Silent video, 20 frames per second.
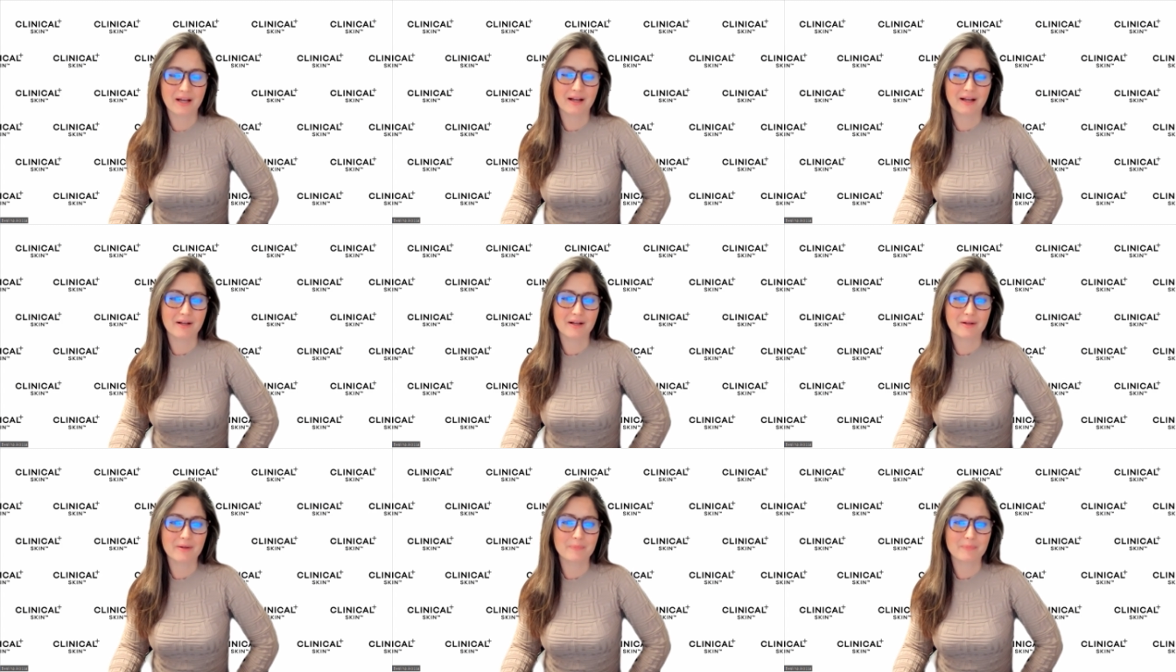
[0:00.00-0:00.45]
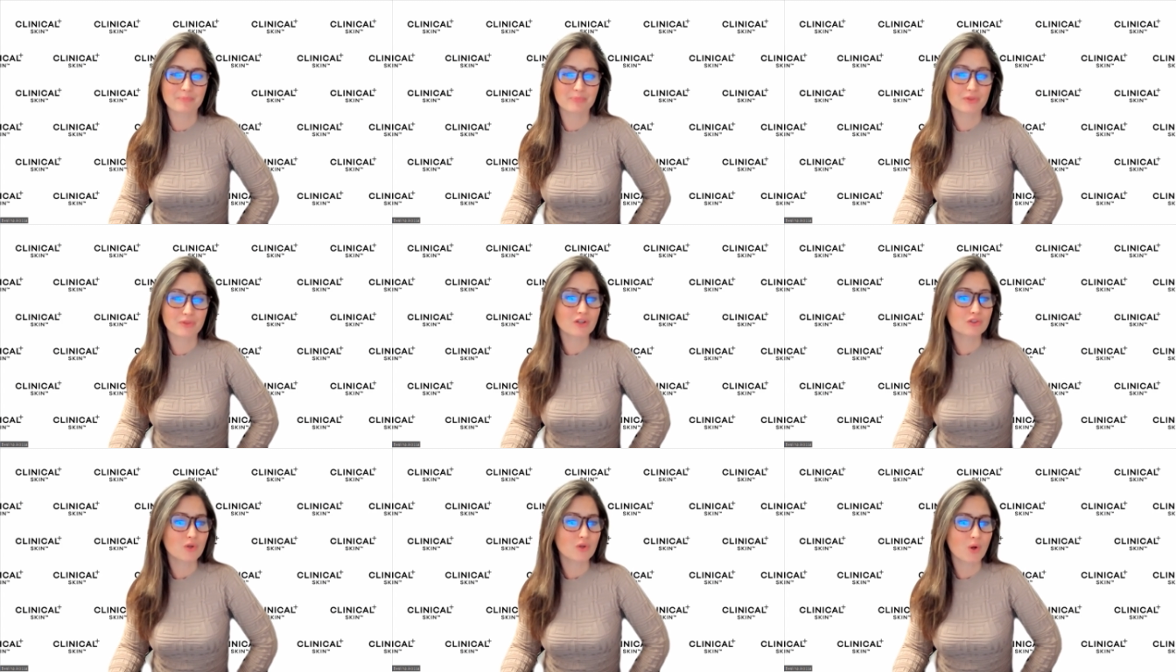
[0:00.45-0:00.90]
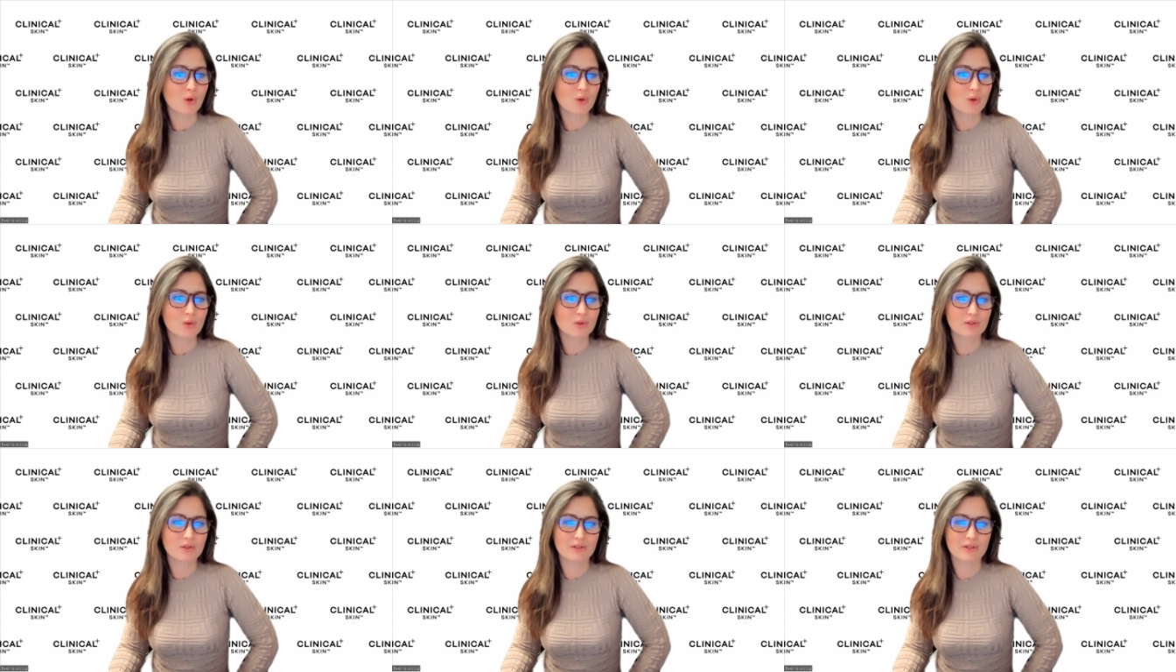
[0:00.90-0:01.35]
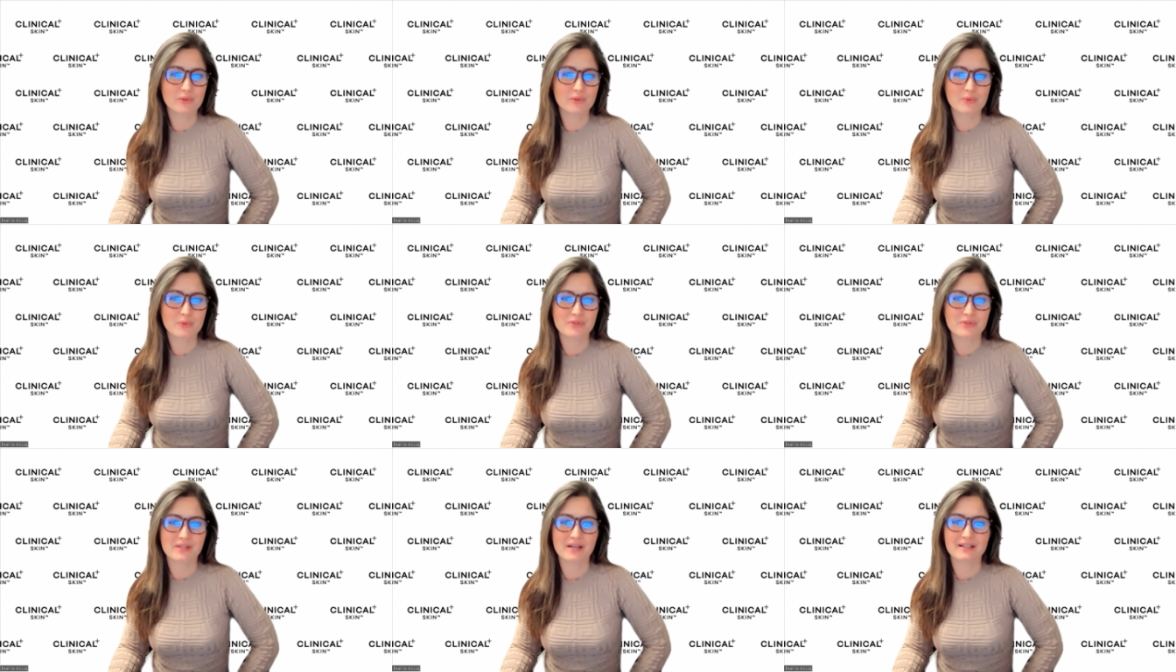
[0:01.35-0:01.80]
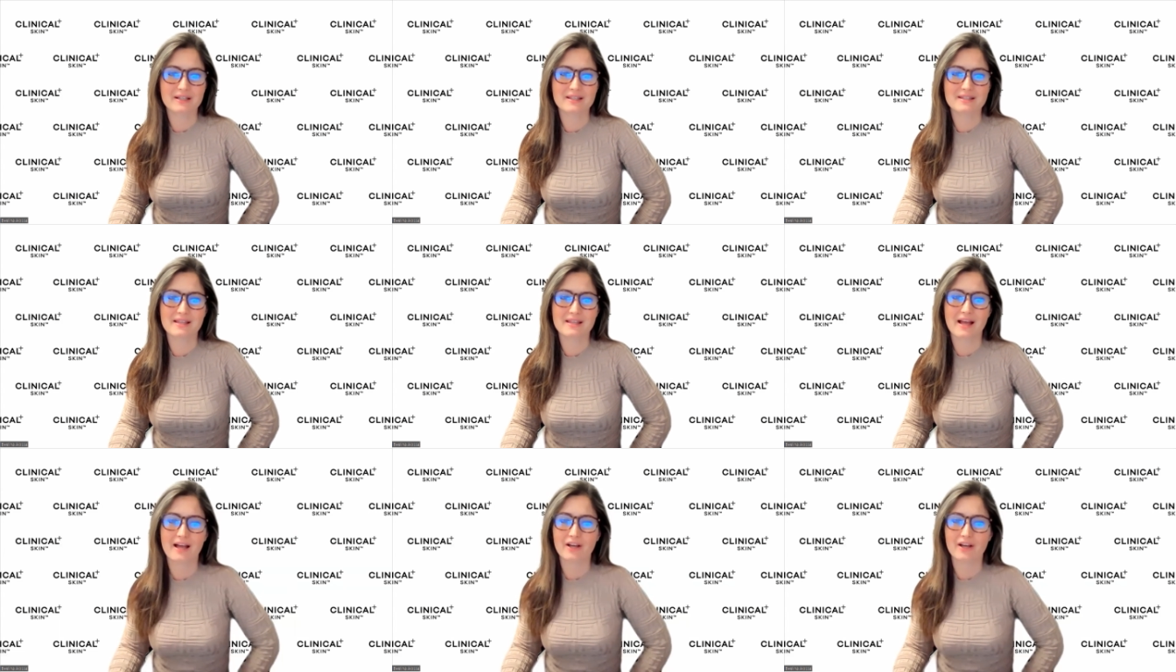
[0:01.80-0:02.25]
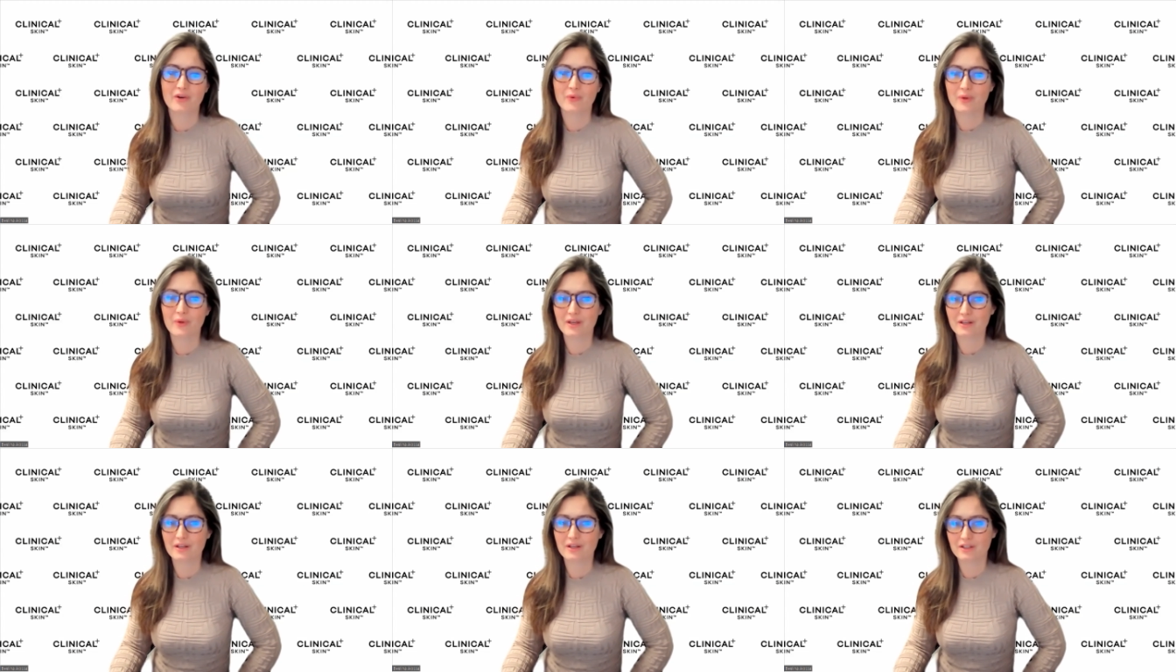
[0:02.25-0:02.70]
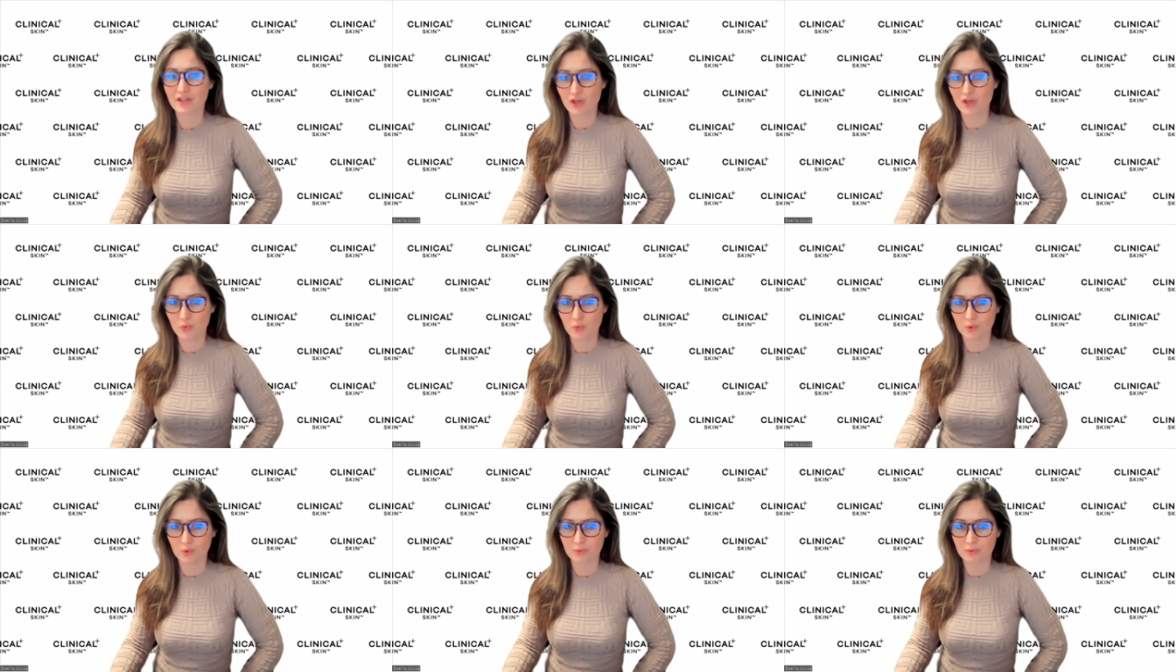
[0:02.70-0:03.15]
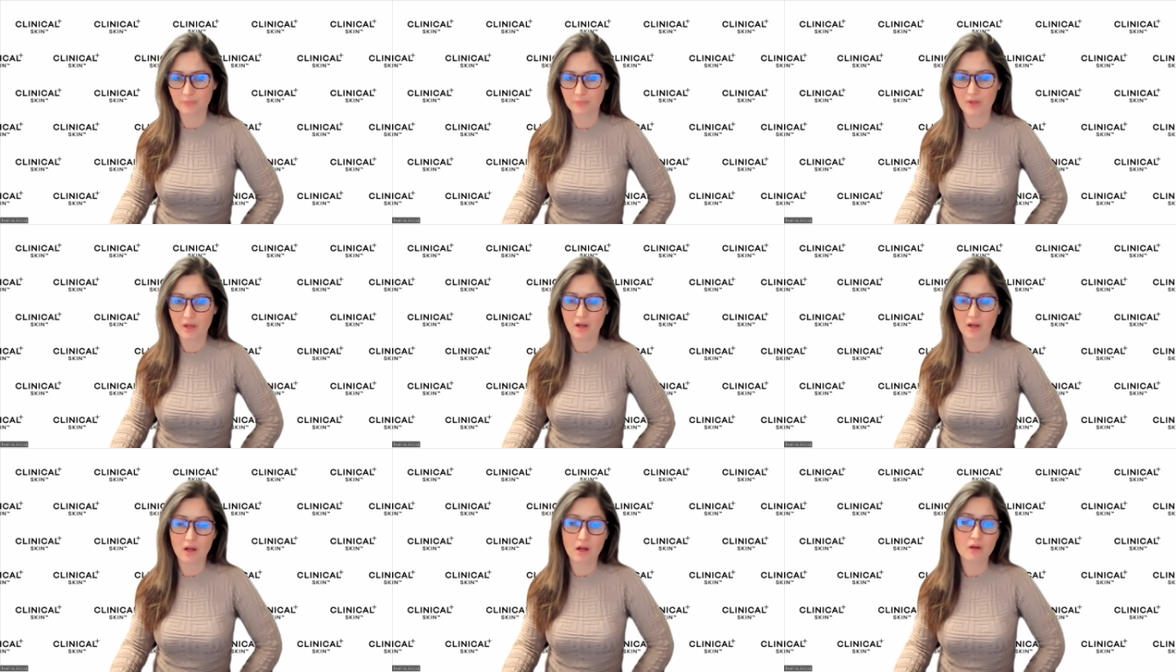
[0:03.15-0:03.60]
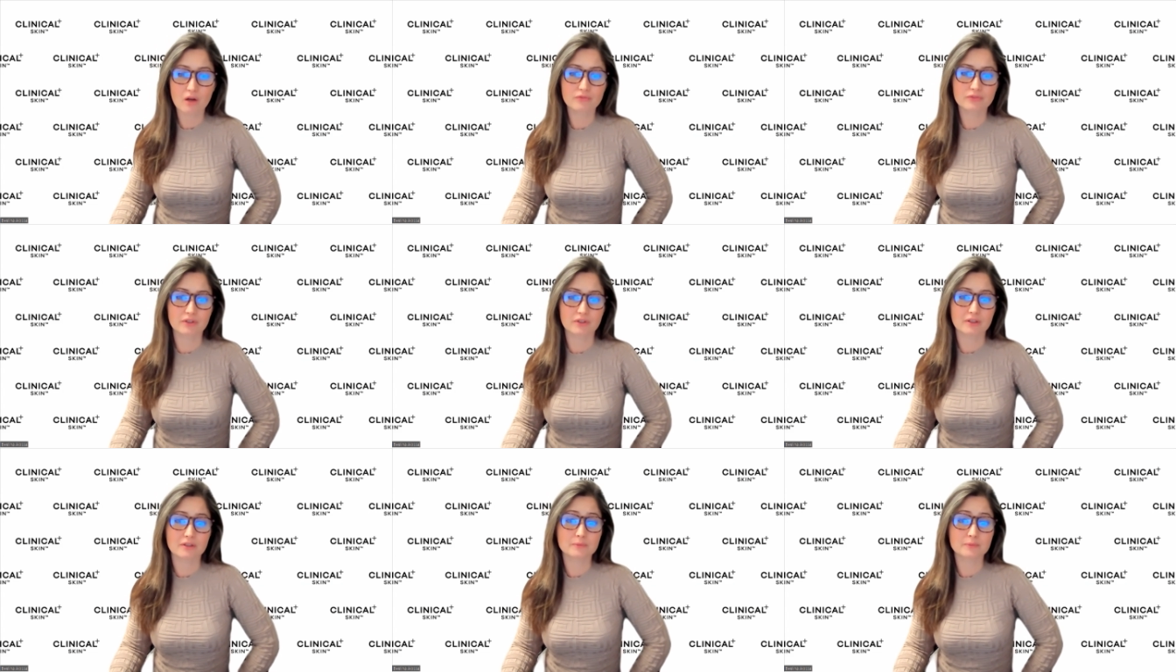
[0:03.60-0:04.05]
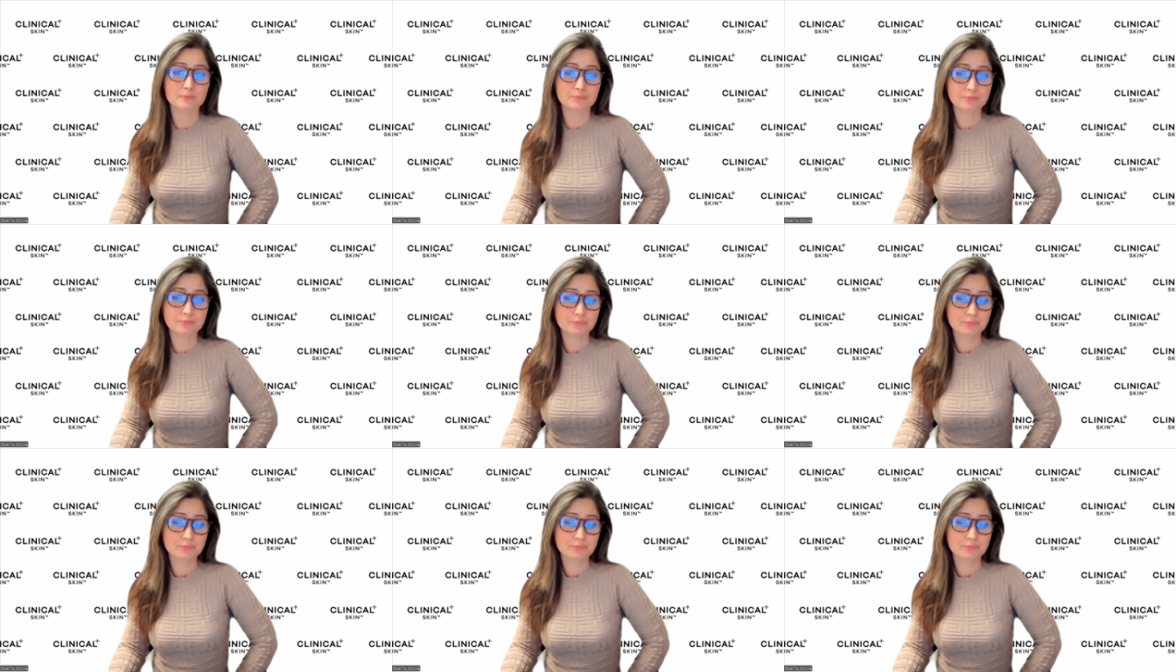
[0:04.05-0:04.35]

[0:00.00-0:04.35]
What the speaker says: Not all clinical studies are created equal. Often,